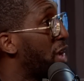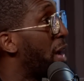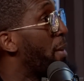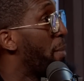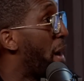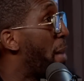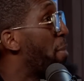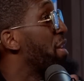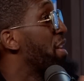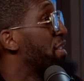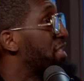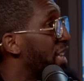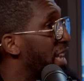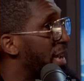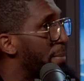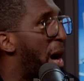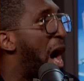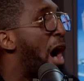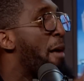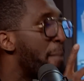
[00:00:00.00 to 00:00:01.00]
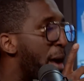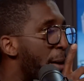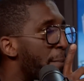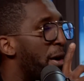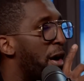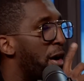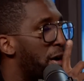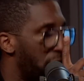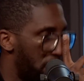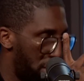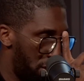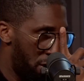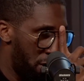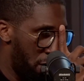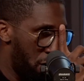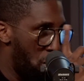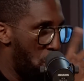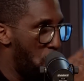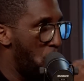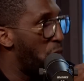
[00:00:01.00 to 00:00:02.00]
so I'm, I'm going to say it. But I remember
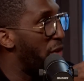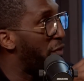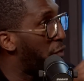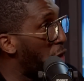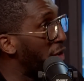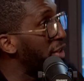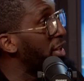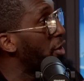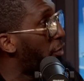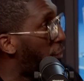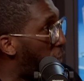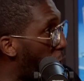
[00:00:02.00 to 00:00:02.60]
we've gone in a